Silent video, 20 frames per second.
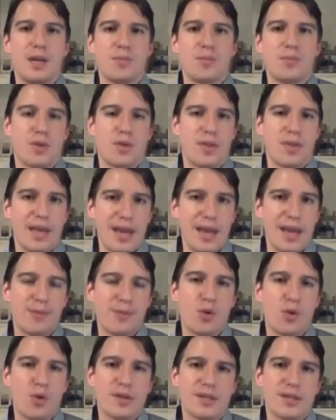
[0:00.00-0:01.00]
So they are
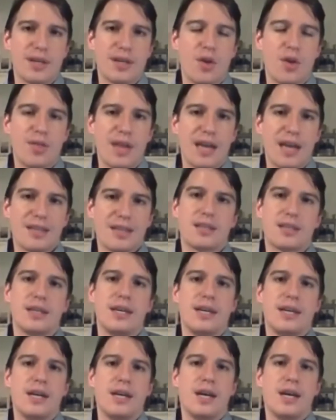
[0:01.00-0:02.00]
focusing on that.
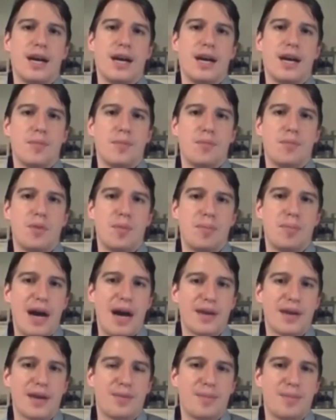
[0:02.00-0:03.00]

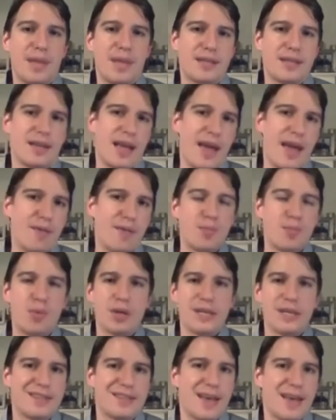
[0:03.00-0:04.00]
Apart from that,
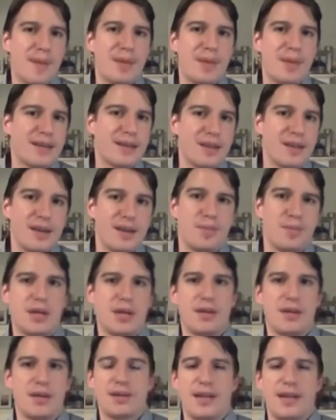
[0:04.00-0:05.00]
everybody's dabbling a little
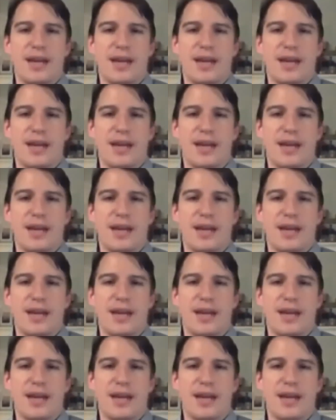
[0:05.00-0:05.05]
bit.